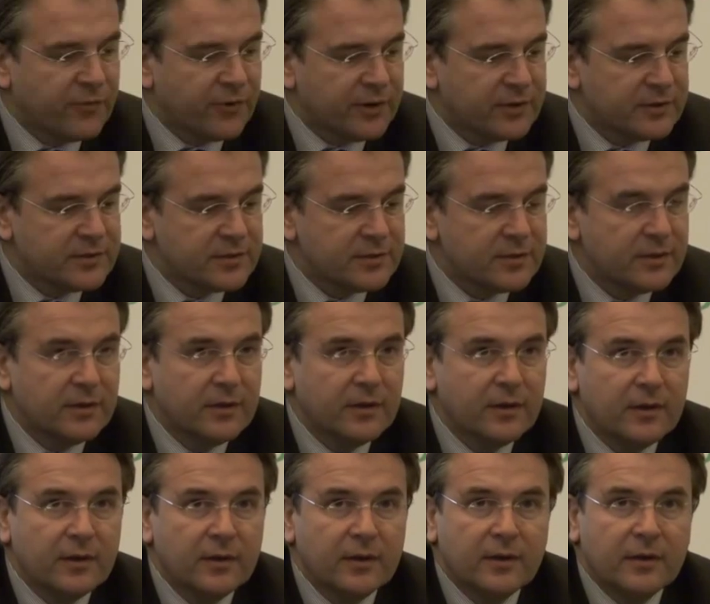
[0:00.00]
conference
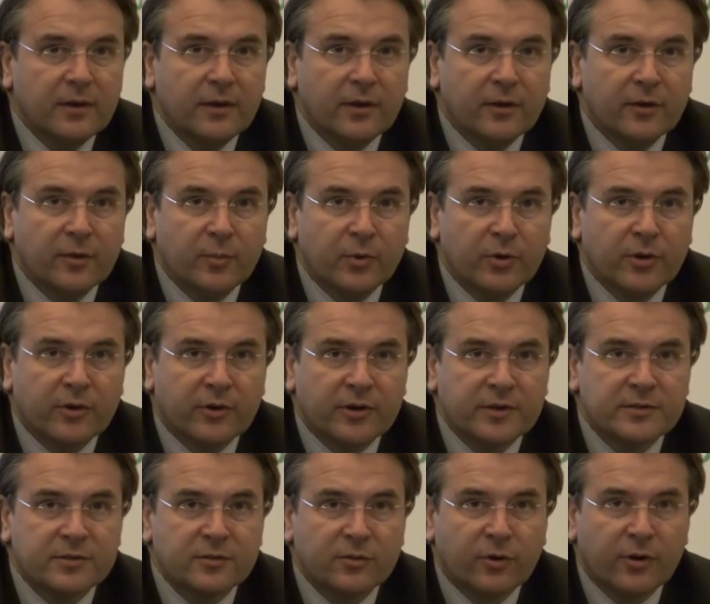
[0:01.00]
here in
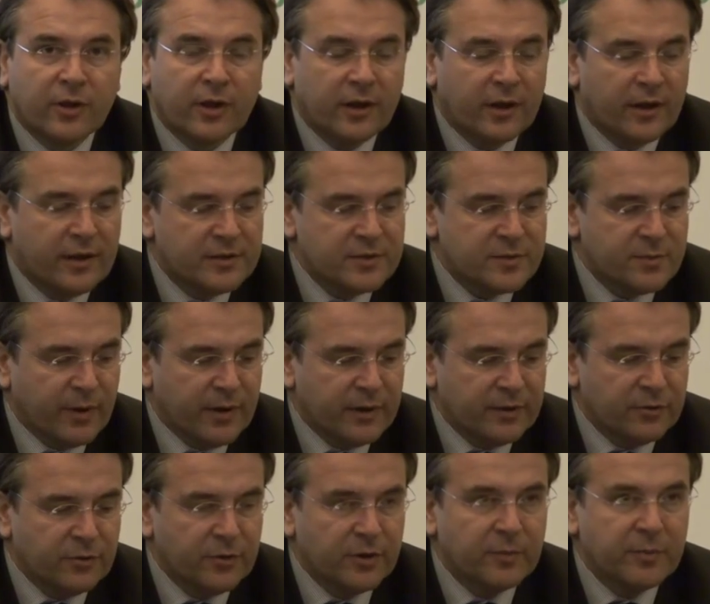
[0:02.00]
Bucharest organized by
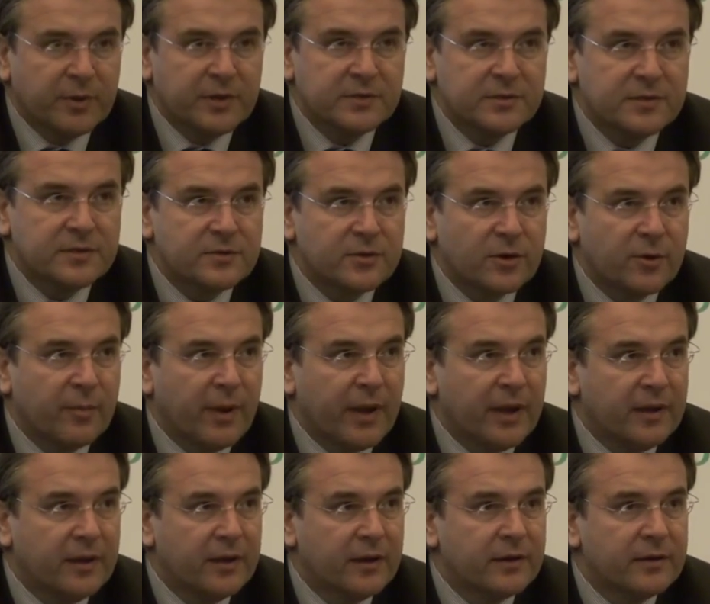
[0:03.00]
Doing Business
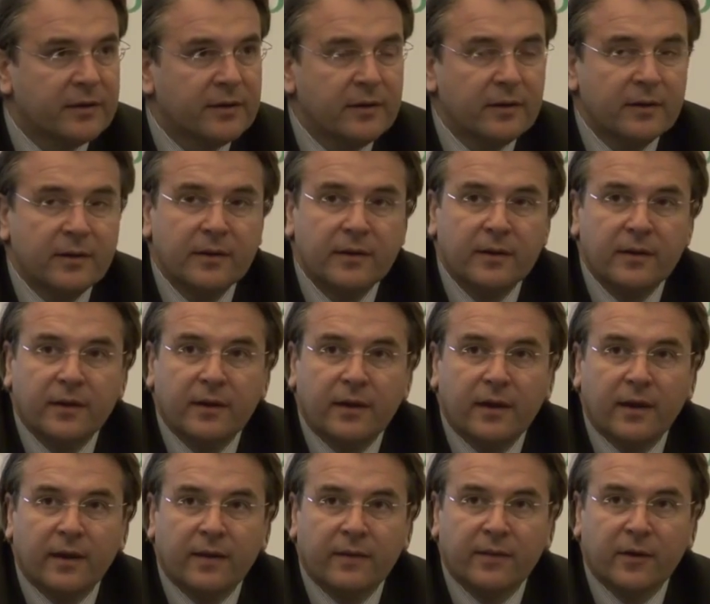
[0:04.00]
Romania
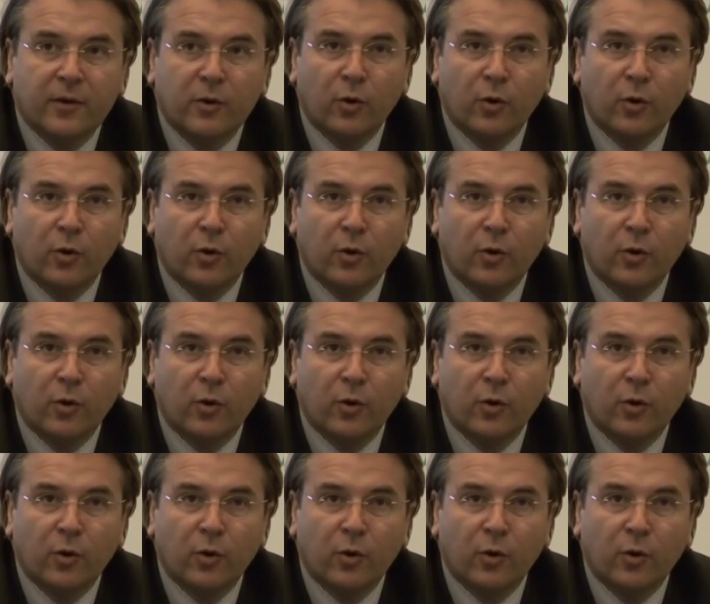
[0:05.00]
and the